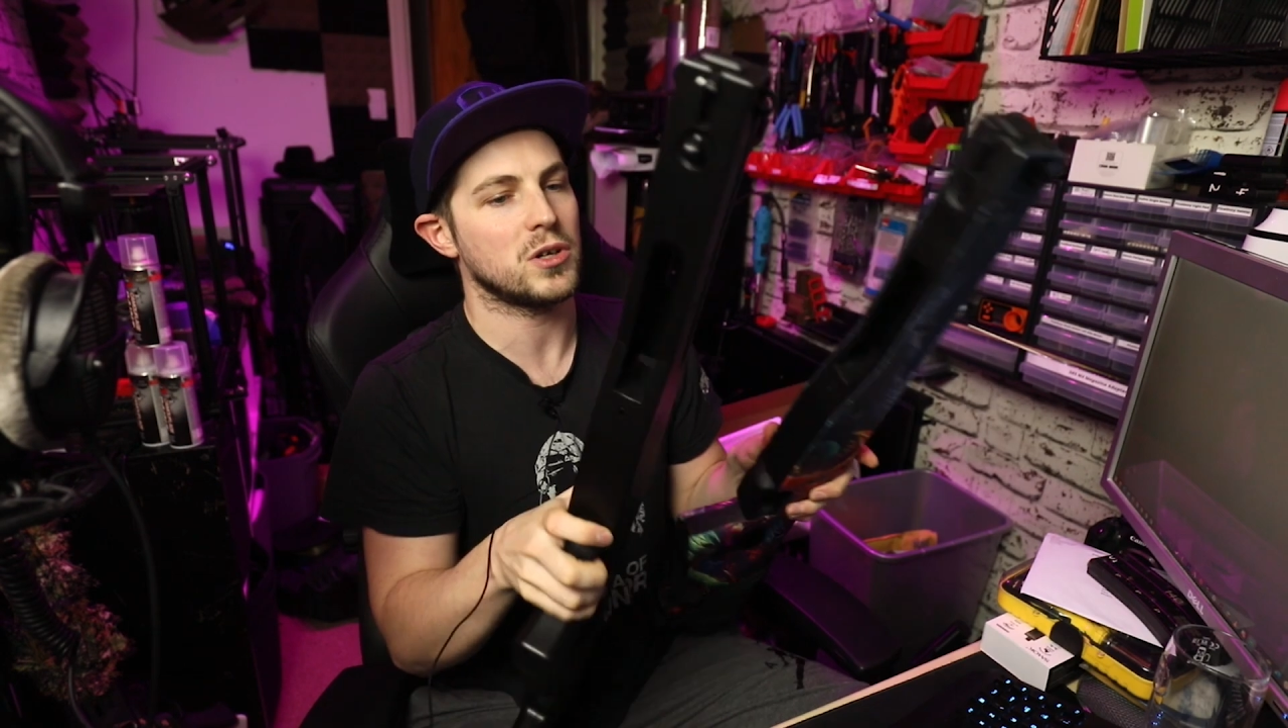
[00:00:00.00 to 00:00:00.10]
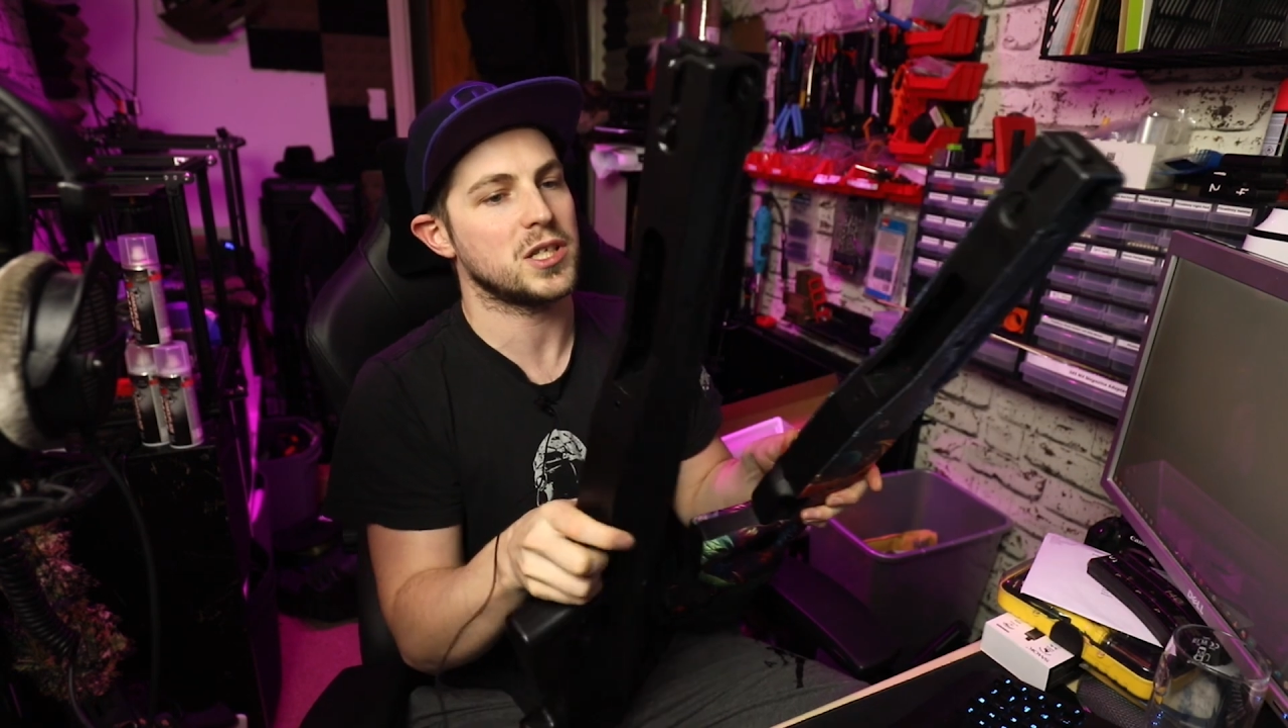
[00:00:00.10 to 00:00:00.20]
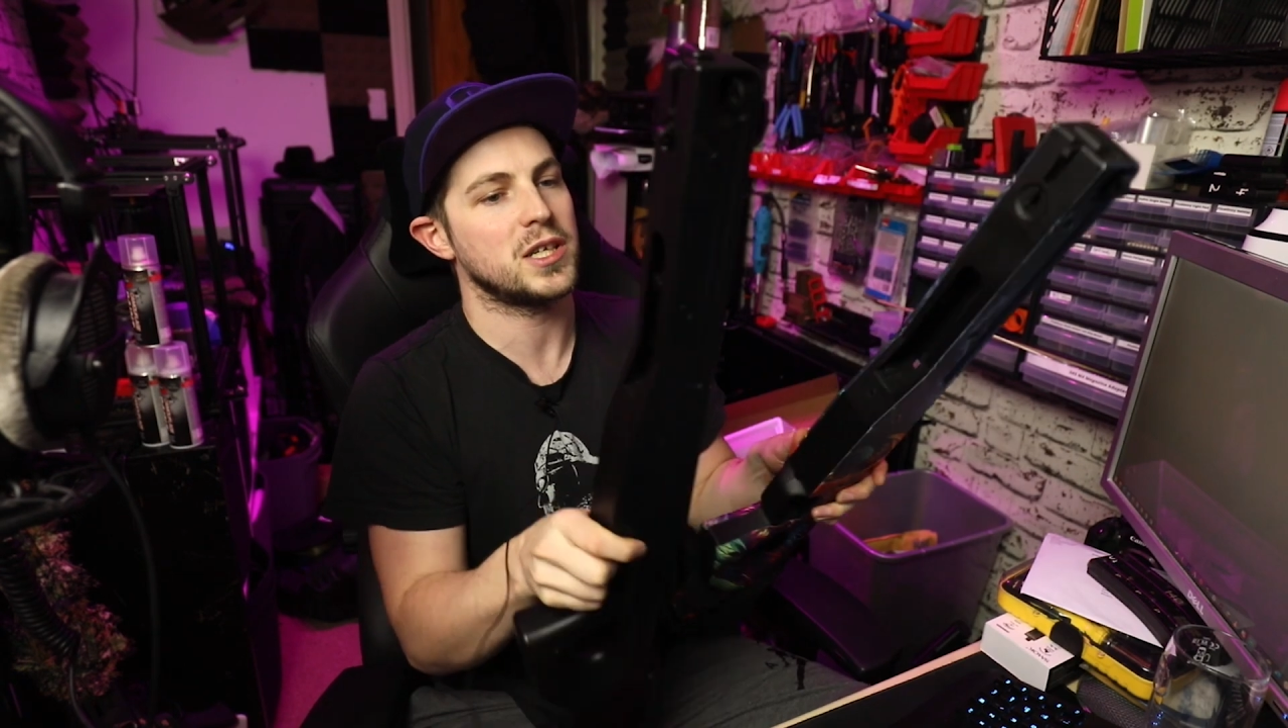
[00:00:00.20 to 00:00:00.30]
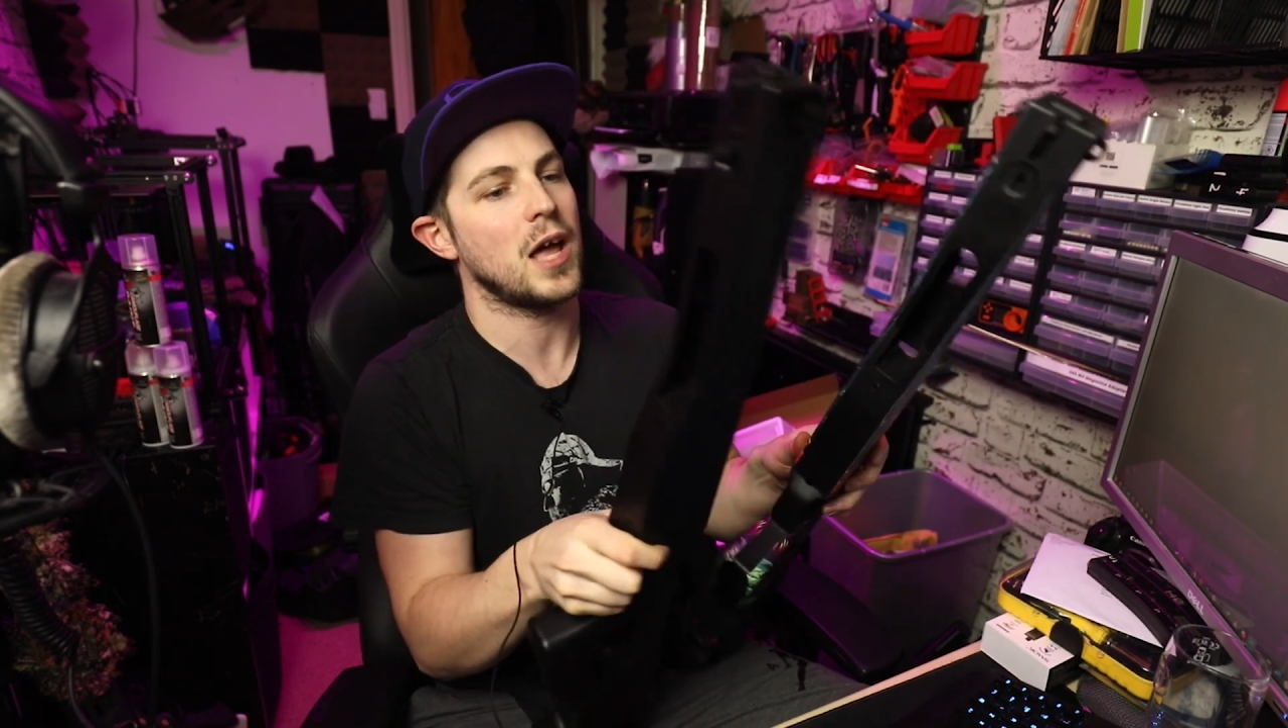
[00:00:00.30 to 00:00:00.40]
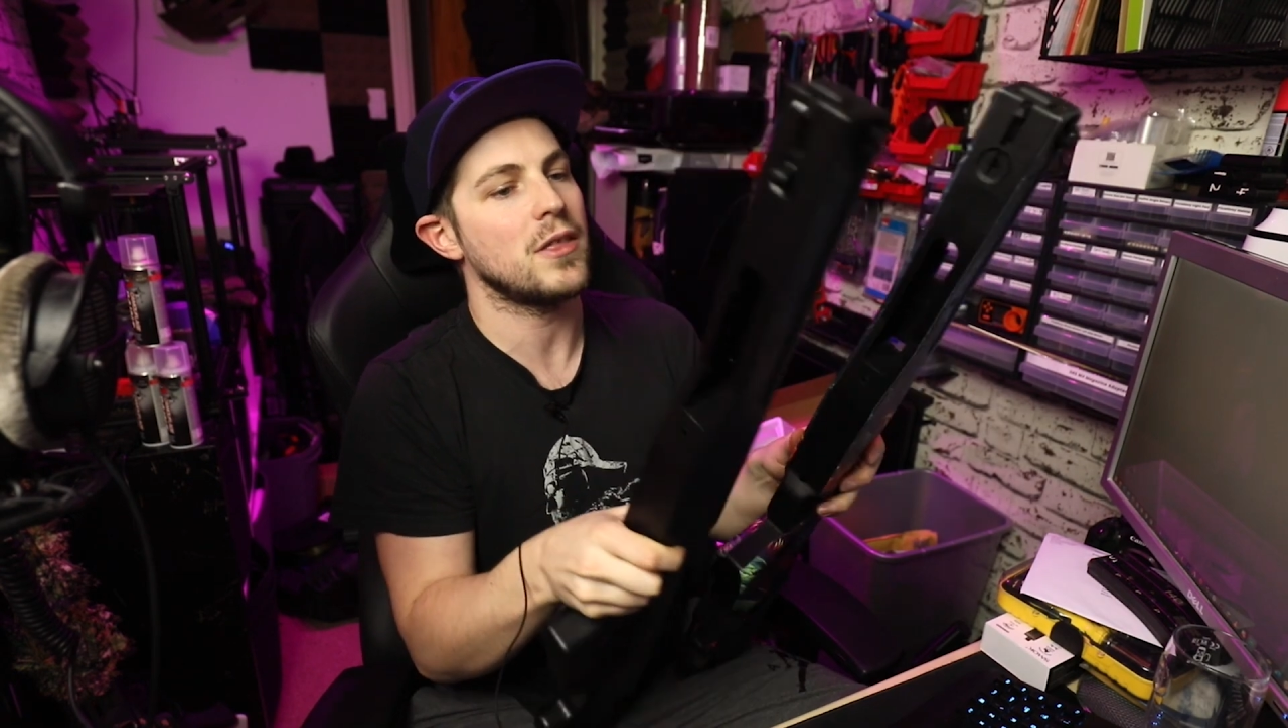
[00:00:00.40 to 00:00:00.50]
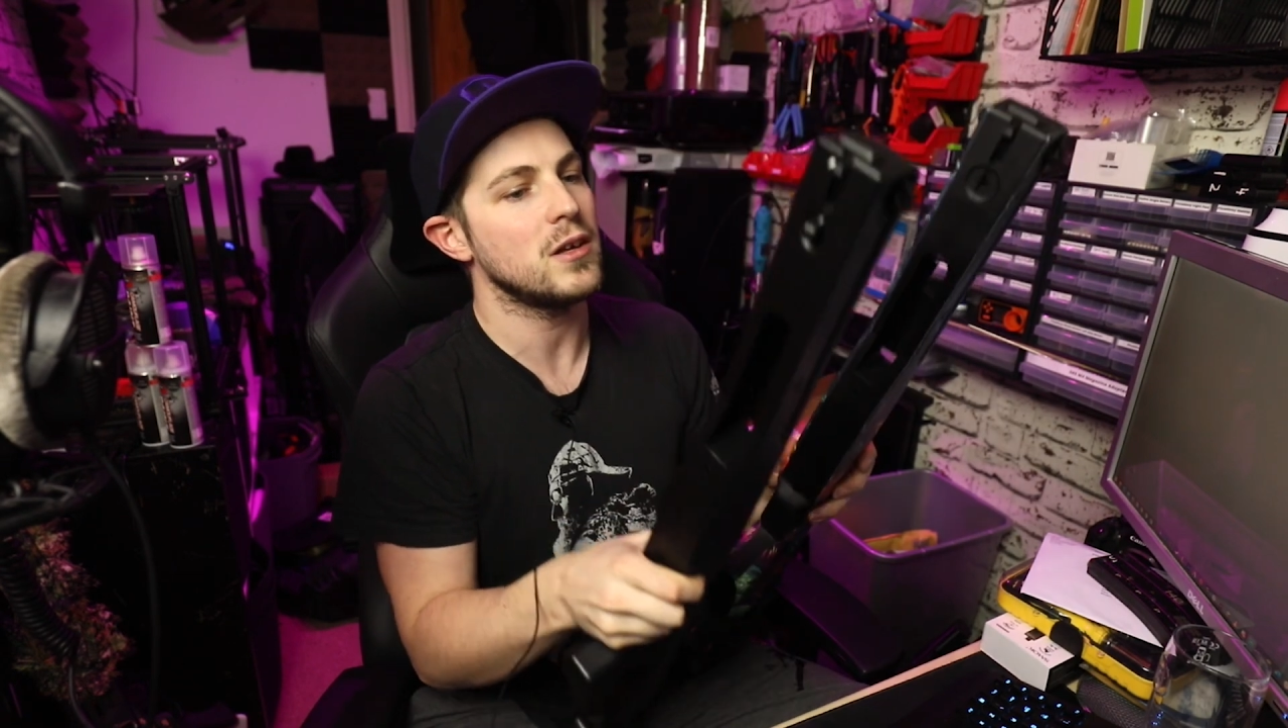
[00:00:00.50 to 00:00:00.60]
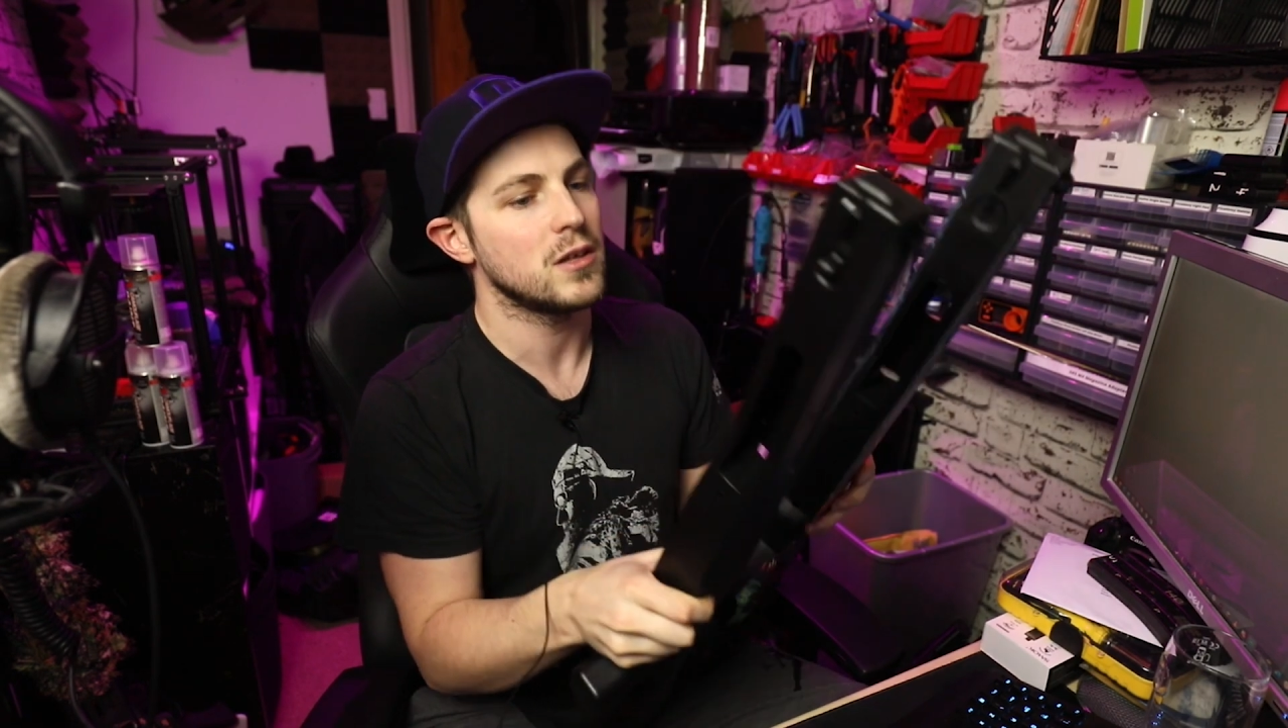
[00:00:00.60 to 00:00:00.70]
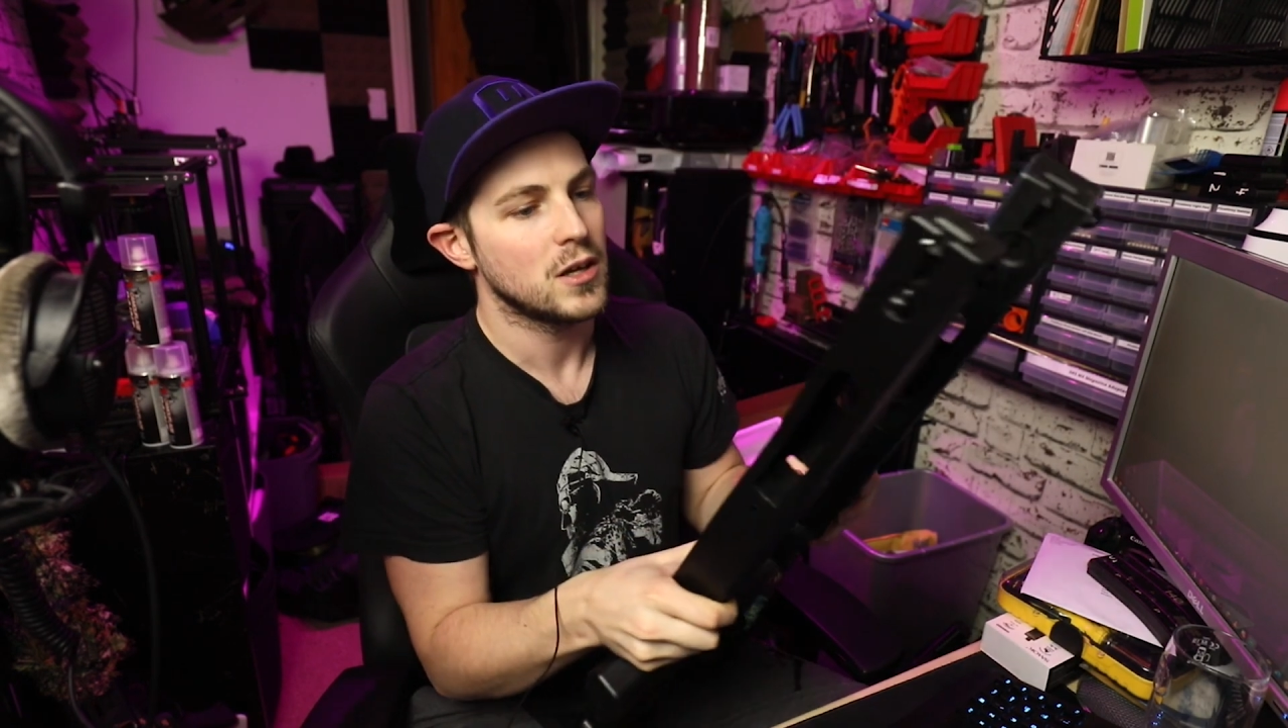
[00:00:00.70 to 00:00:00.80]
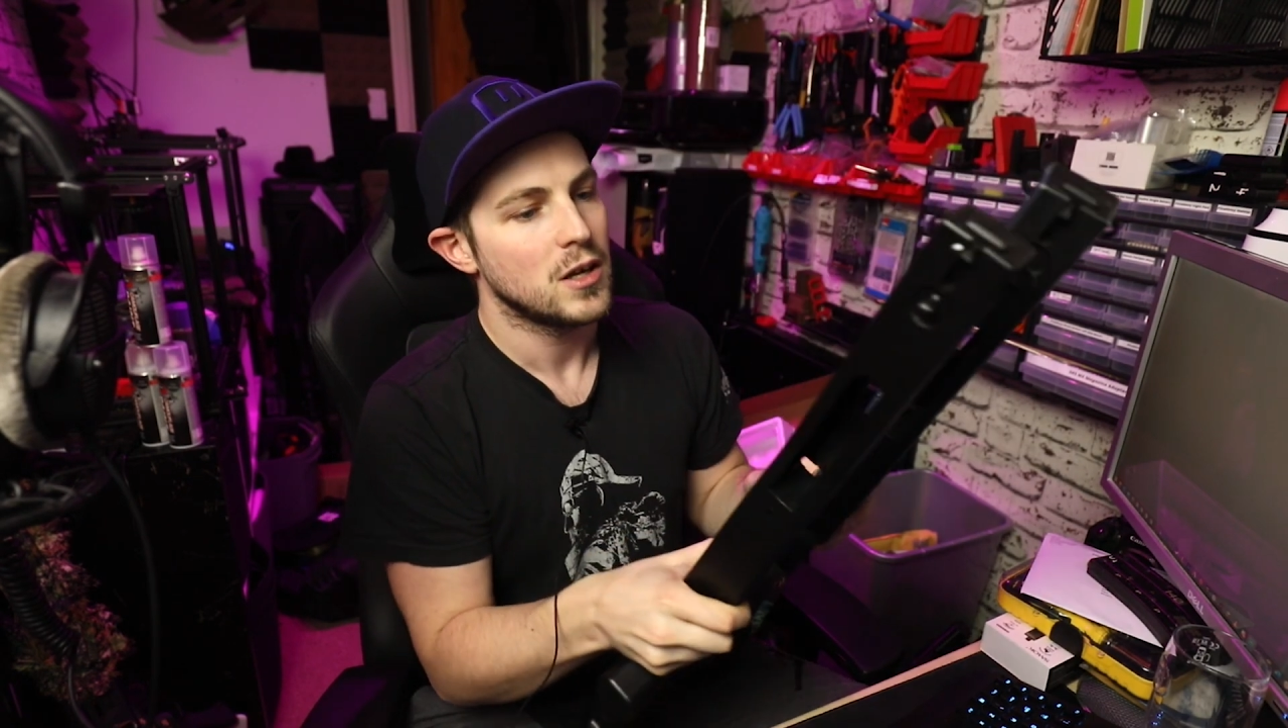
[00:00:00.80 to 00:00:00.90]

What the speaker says: together,